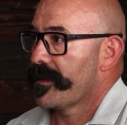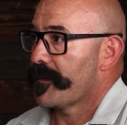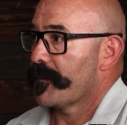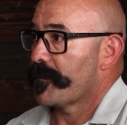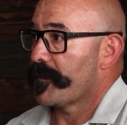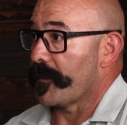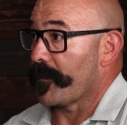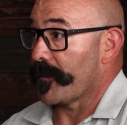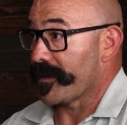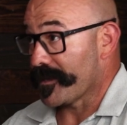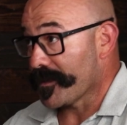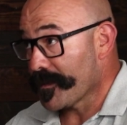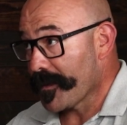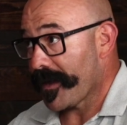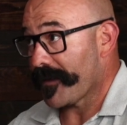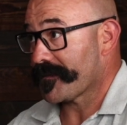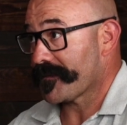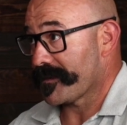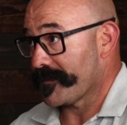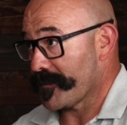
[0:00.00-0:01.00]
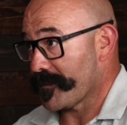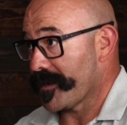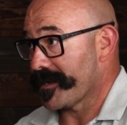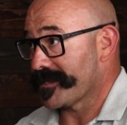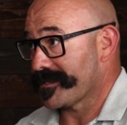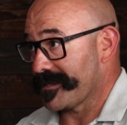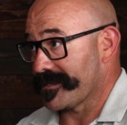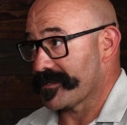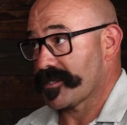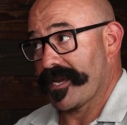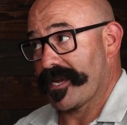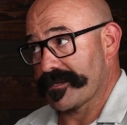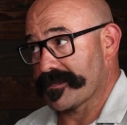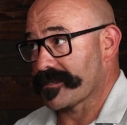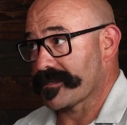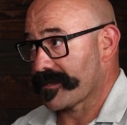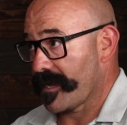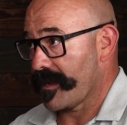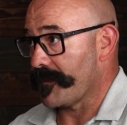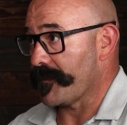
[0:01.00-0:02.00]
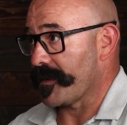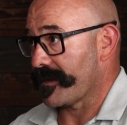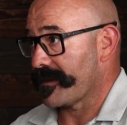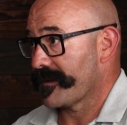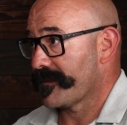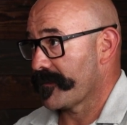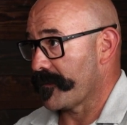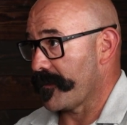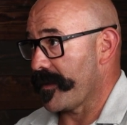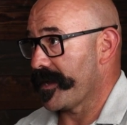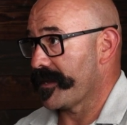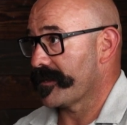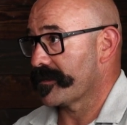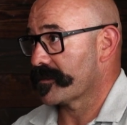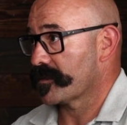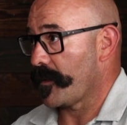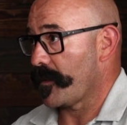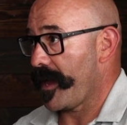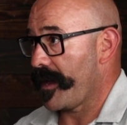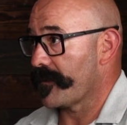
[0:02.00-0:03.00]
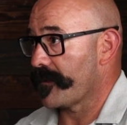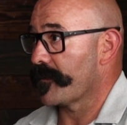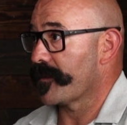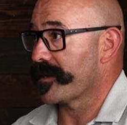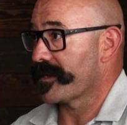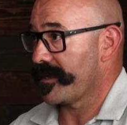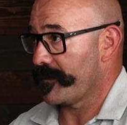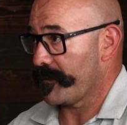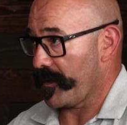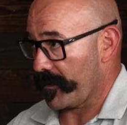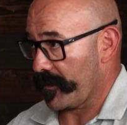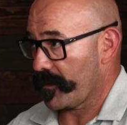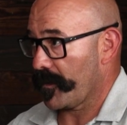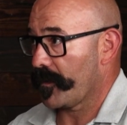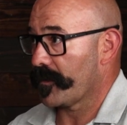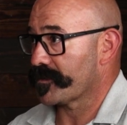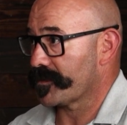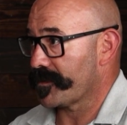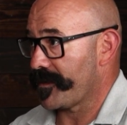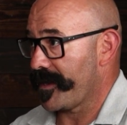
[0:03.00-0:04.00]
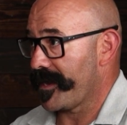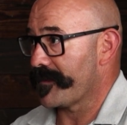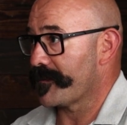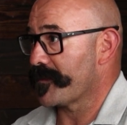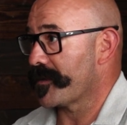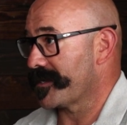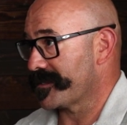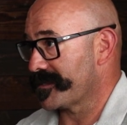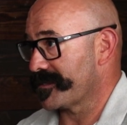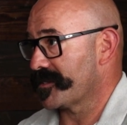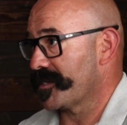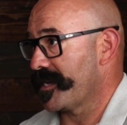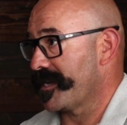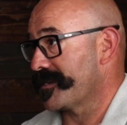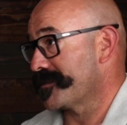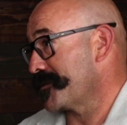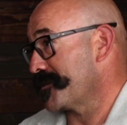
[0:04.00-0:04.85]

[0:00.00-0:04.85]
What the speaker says: But we do have to embrace the change is coming, right? So How do we keep our culture and embrace the change?